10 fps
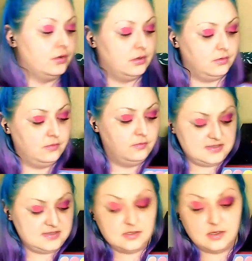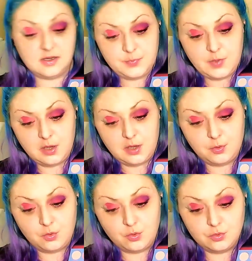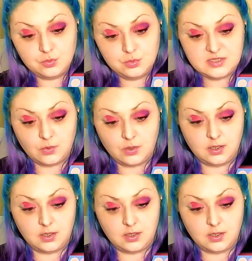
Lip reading: for this nice purple down here.